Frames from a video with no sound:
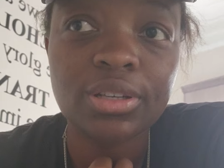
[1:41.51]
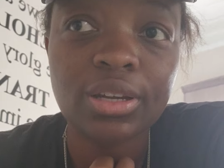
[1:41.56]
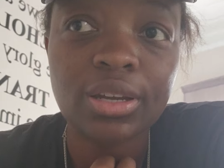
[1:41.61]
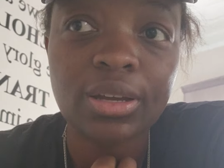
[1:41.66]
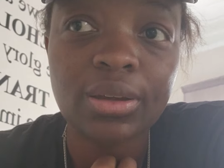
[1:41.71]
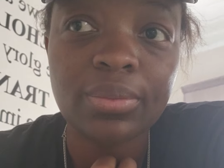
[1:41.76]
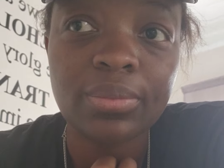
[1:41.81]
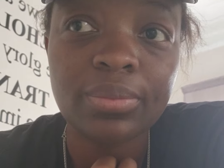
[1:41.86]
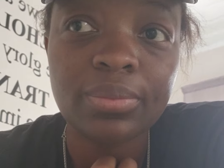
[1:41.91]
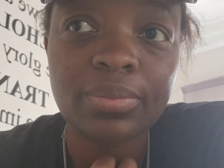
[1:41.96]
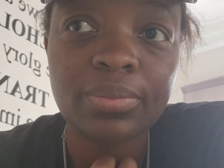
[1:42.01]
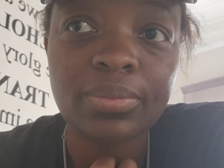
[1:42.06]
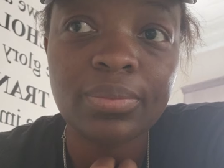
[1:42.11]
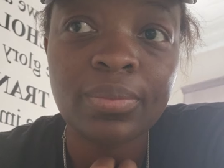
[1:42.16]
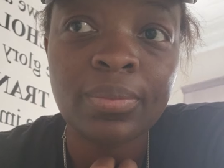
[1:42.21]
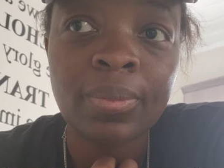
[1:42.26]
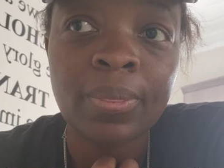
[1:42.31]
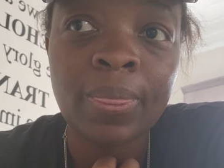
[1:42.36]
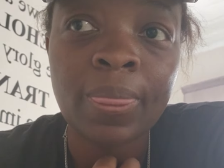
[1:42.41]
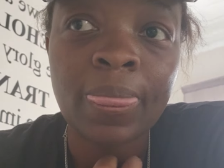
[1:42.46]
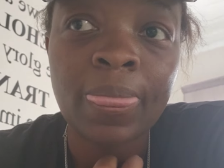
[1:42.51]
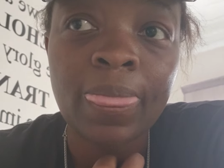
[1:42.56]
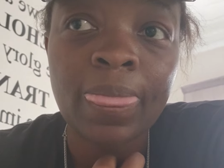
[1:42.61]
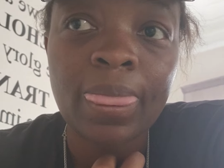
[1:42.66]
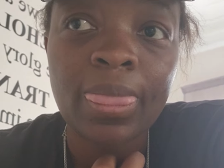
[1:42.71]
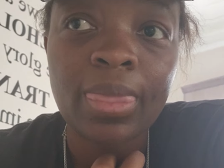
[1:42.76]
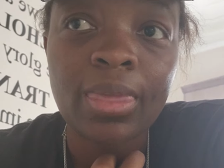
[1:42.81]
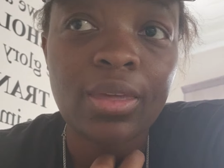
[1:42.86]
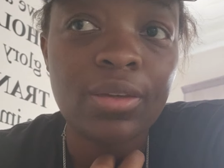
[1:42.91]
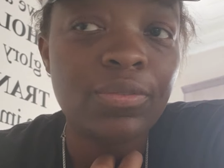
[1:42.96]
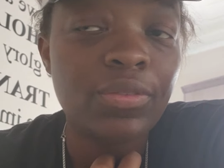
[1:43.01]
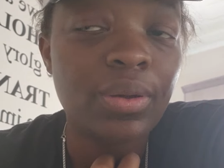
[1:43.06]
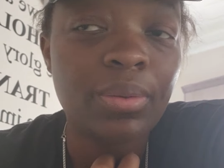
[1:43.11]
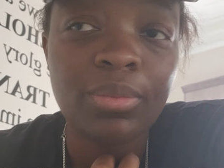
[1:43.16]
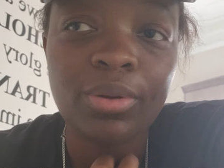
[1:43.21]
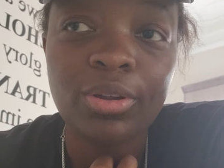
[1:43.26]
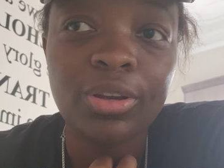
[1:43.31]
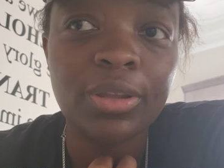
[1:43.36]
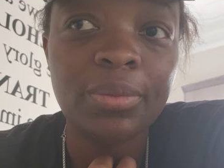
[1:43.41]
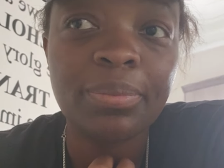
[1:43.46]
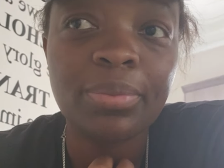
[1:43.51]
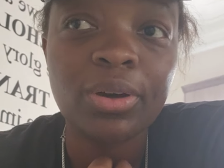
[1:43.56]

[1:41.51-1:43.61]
Um, if I'm only